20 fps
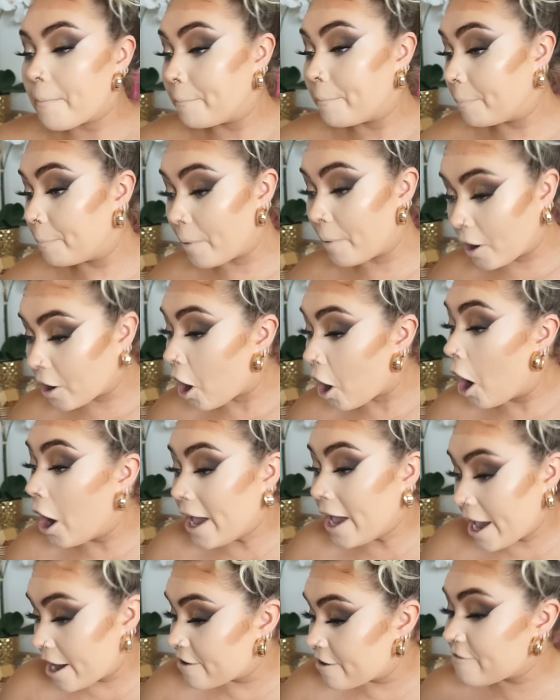But
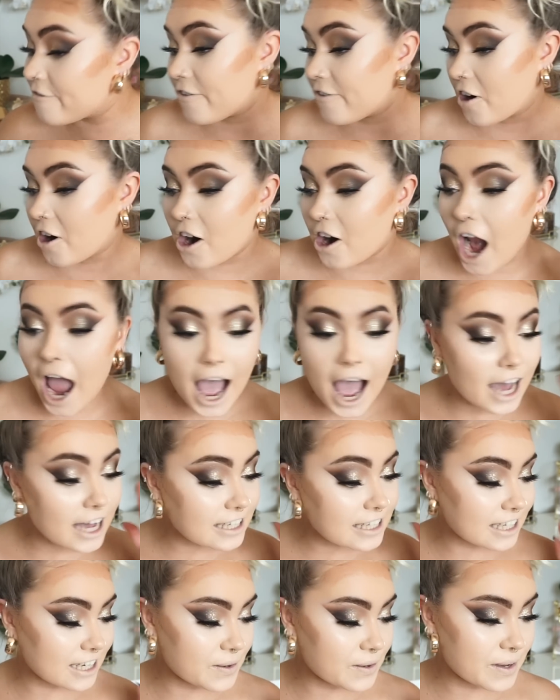however, as
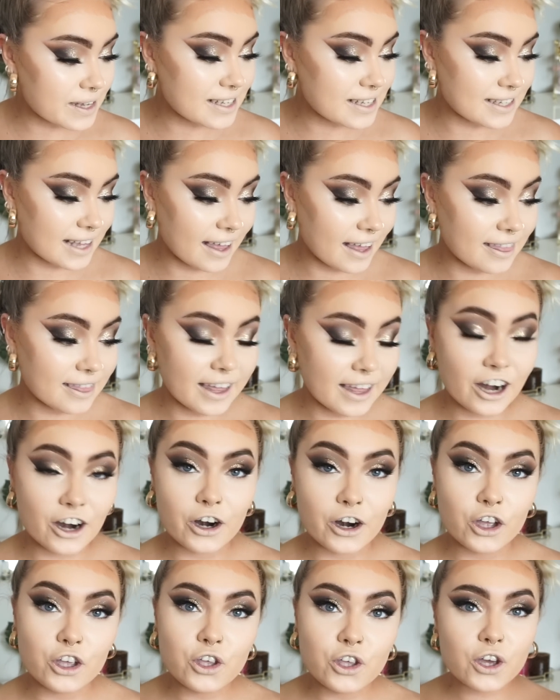I was saying there,
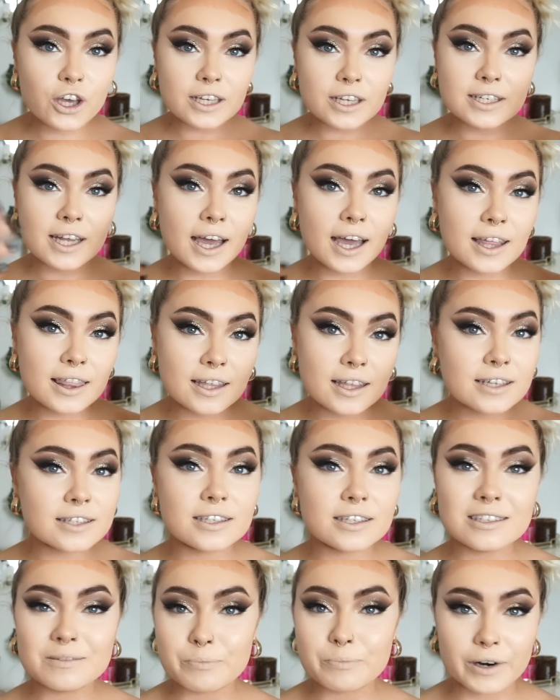you could take this
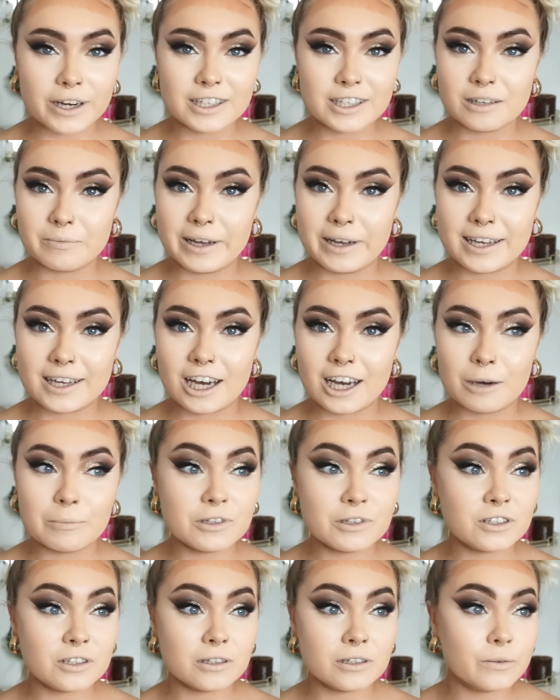as a bridal makeup.
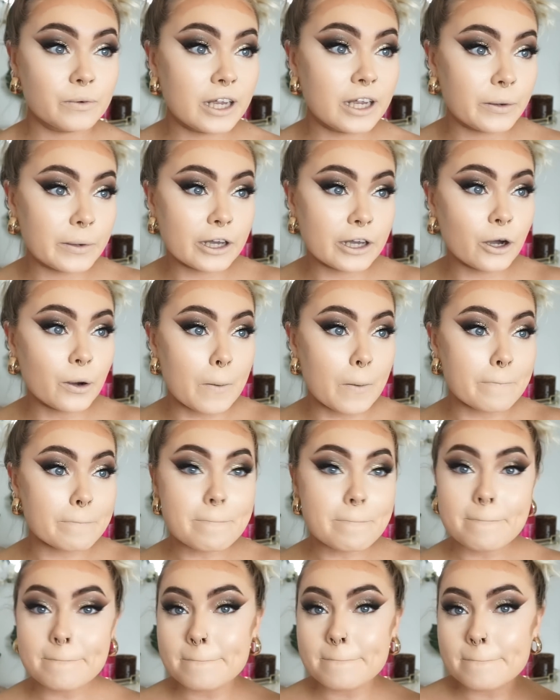So here we go.
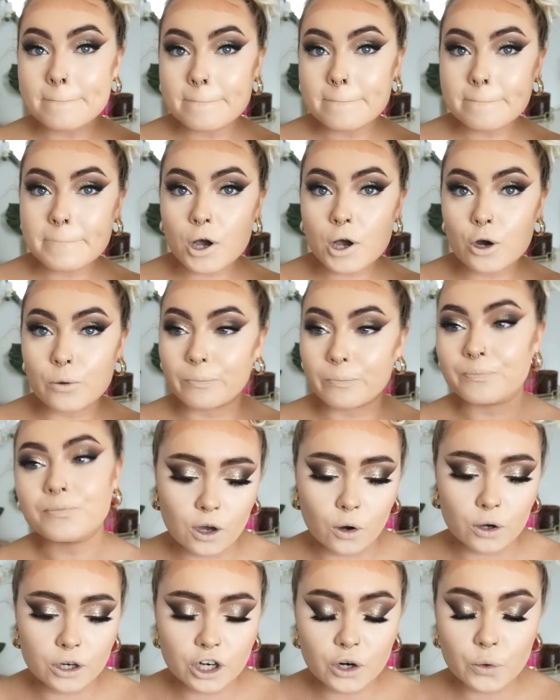boom.
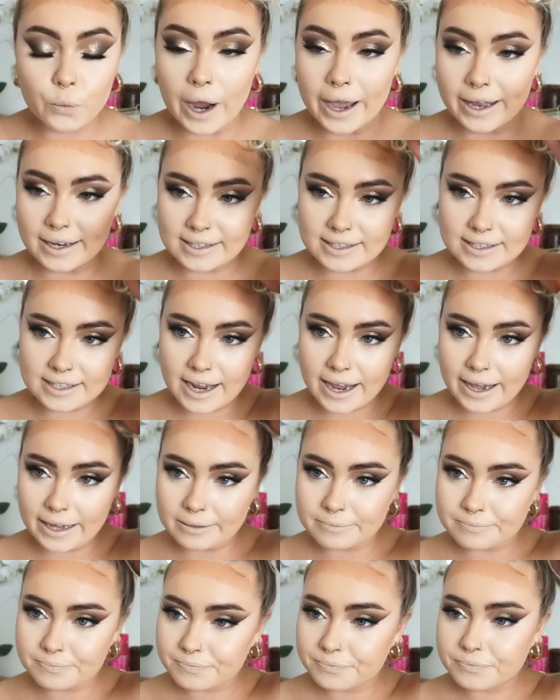On your wedding
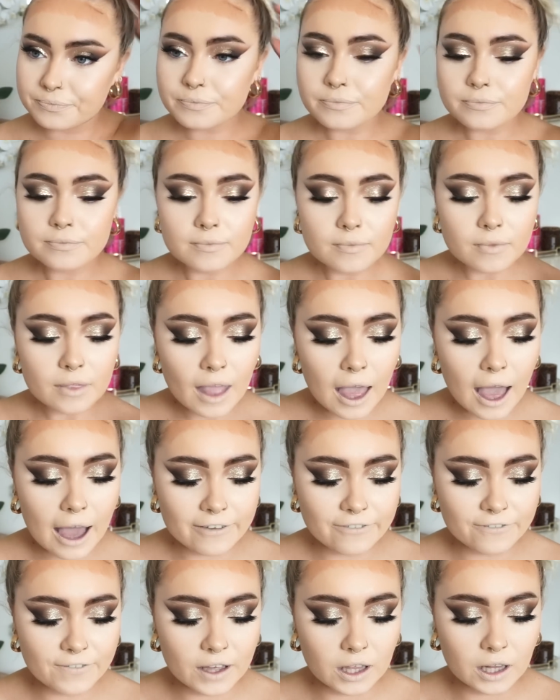day, I
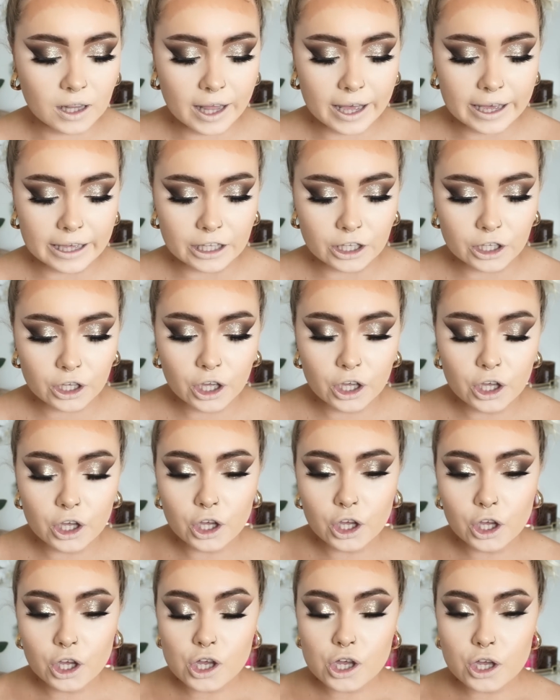feel like
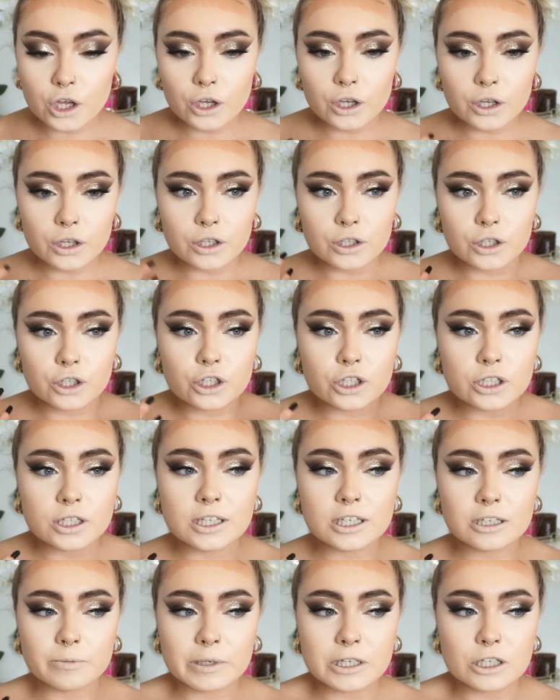you just need
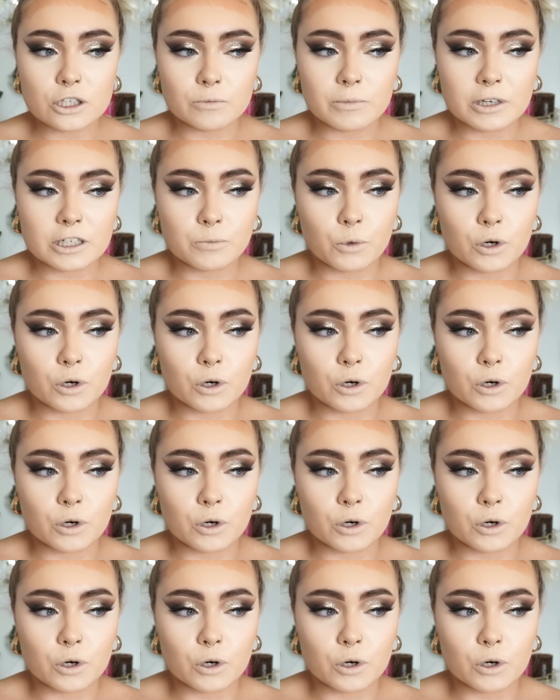to be so much more